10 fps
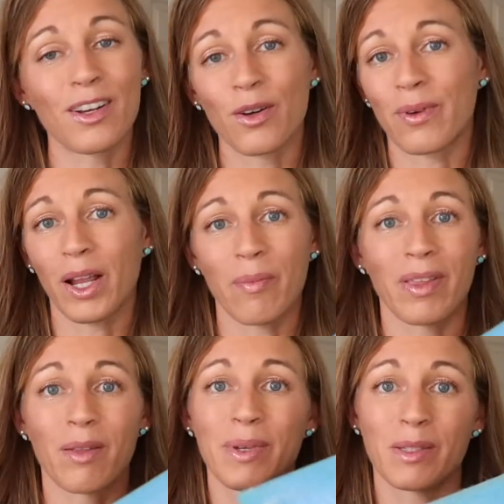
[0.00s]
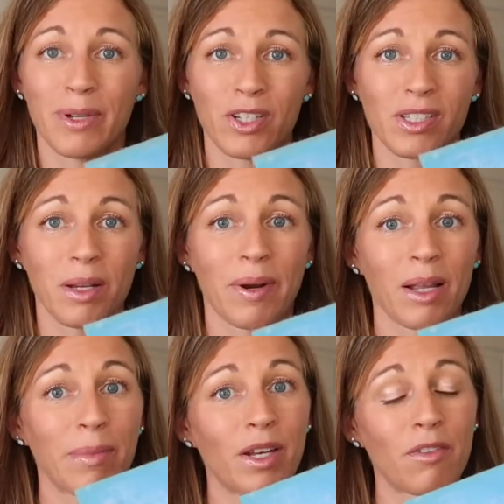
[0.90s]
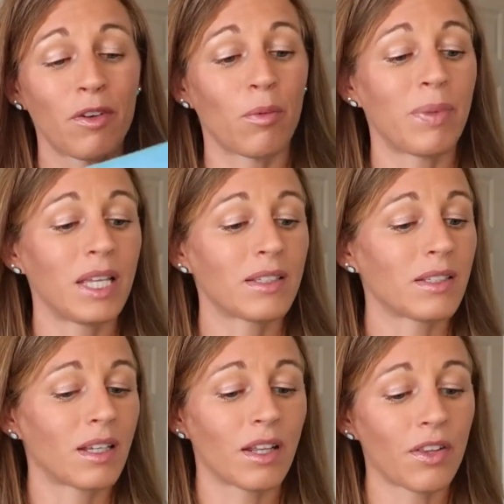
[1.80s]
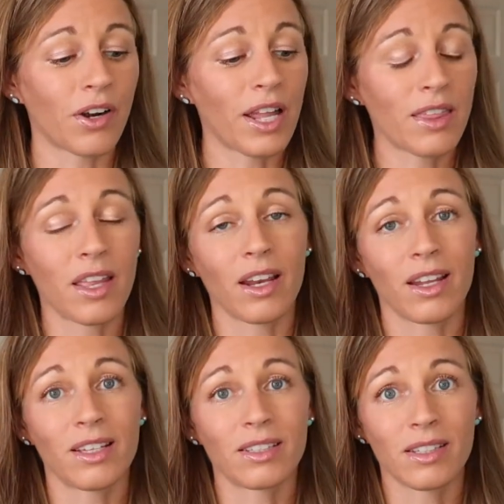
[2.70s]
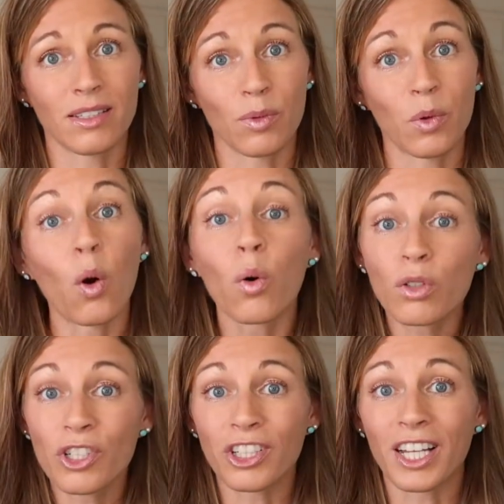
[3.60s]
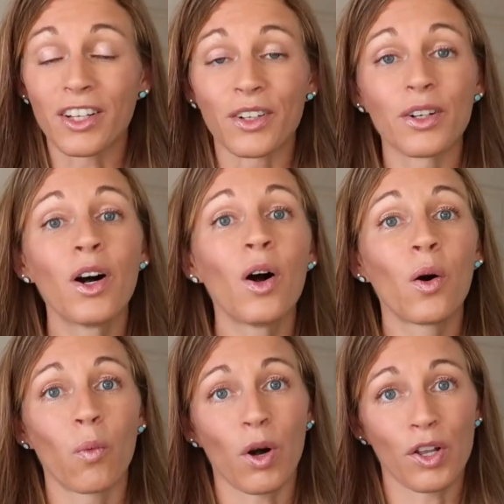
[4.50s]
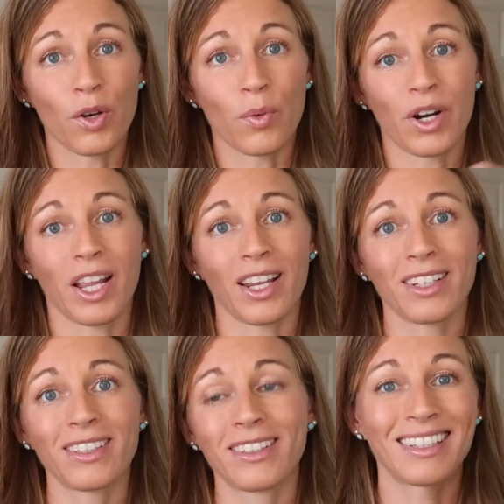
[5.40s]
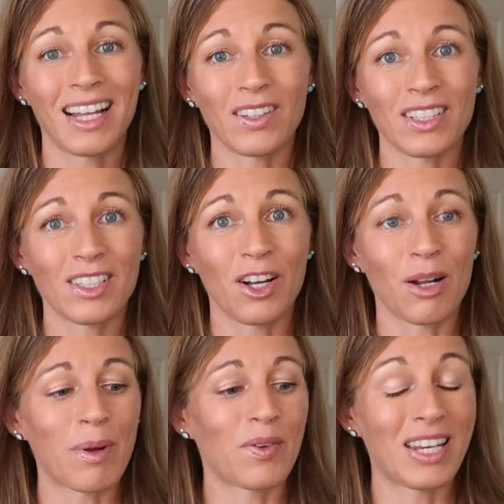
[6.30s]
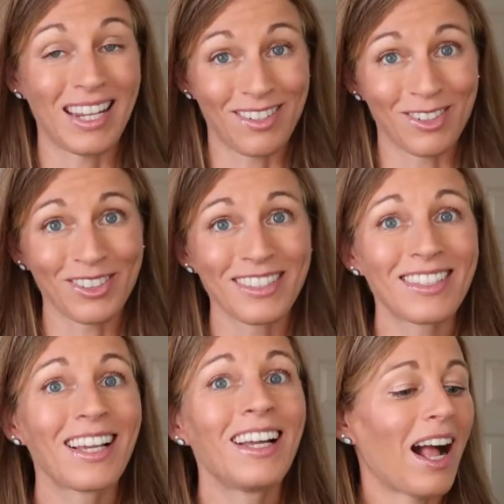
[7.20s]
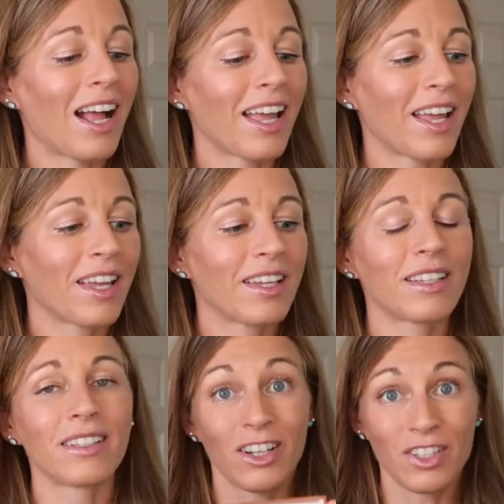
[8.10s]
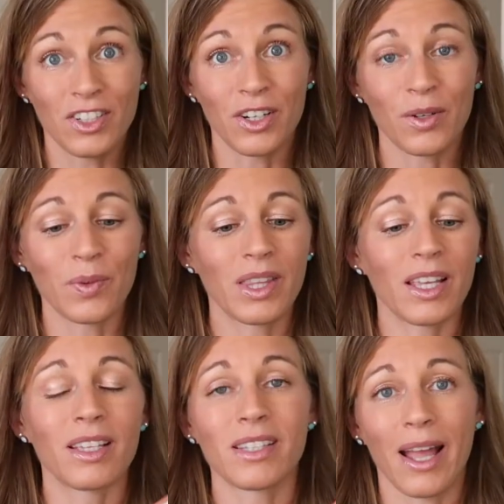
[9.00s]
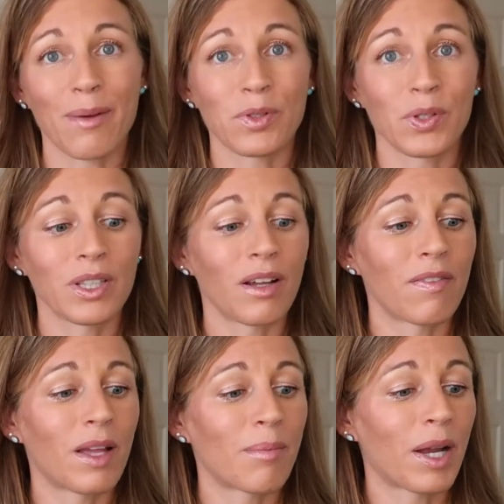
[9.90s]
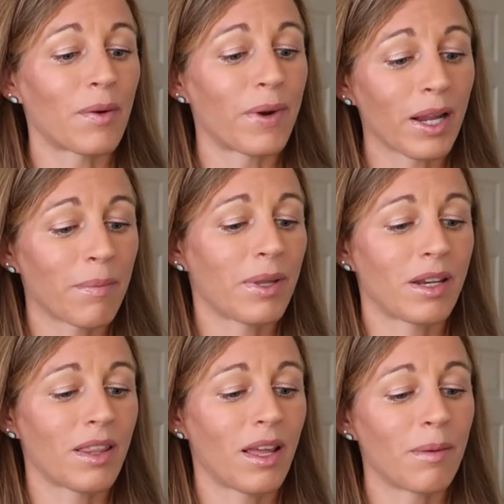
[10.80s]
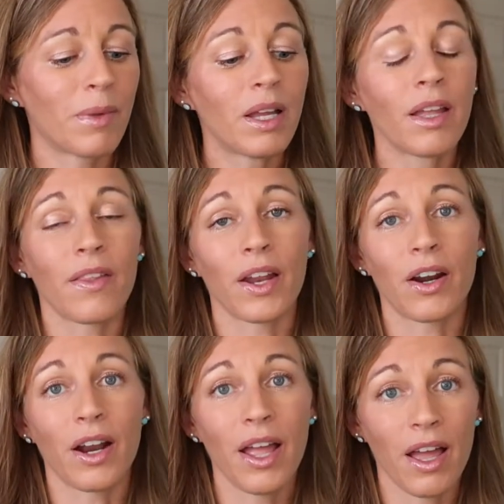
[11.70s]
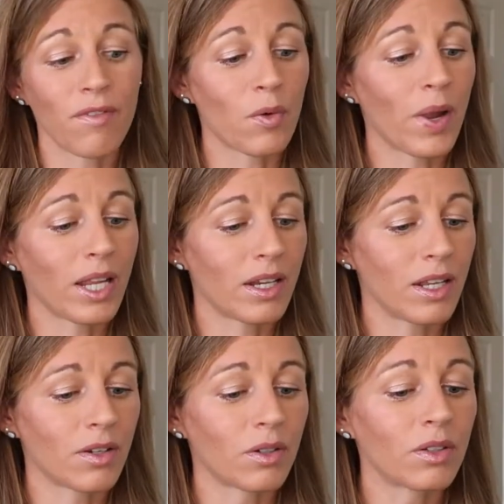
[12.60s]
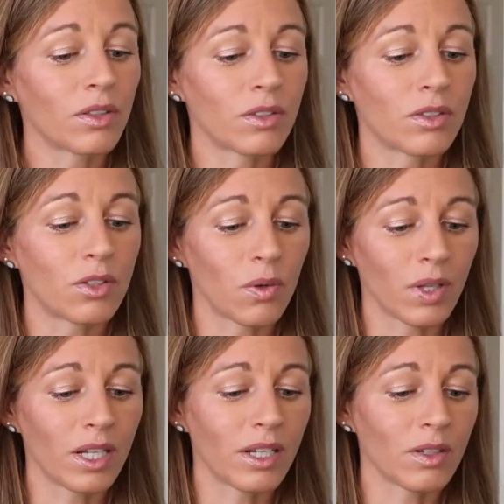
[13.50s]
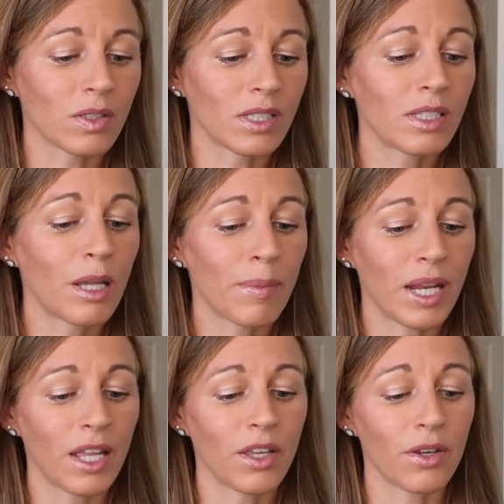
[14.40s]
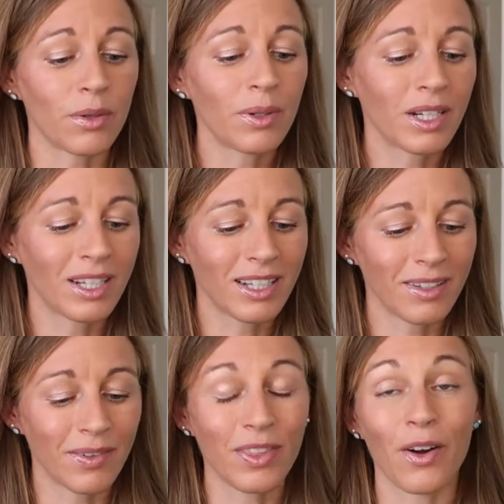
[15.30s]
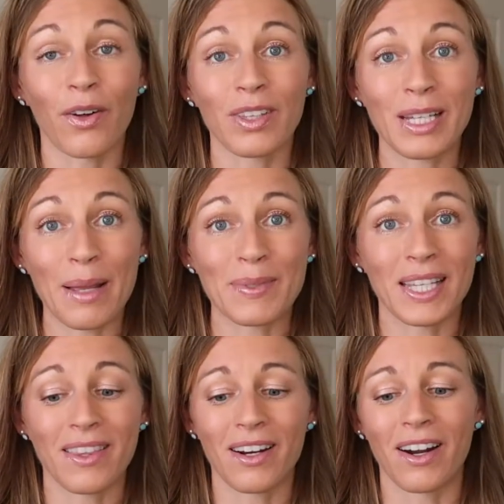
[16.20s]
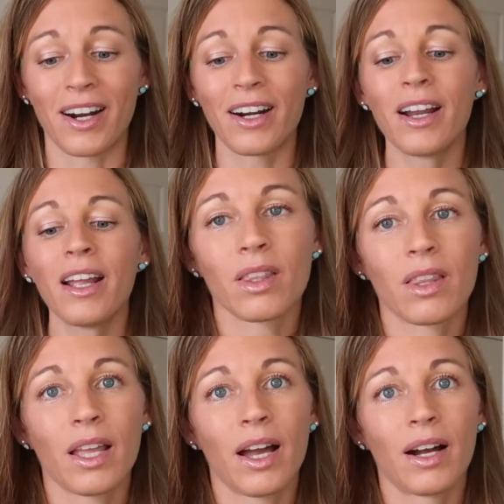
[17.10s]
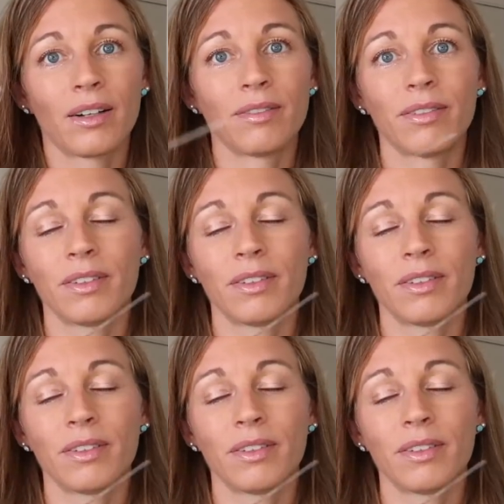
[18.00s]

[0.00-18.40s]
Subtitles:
I don't recommend them as much as I recommend a foam piece. Another great thing is it will hold your needle while you're working. Now let's talk about needles. I got started with these. I absolutely love them. I recommend them. They are a heavyweight needle. Don't let needles intimidate you with all the types that there are. They have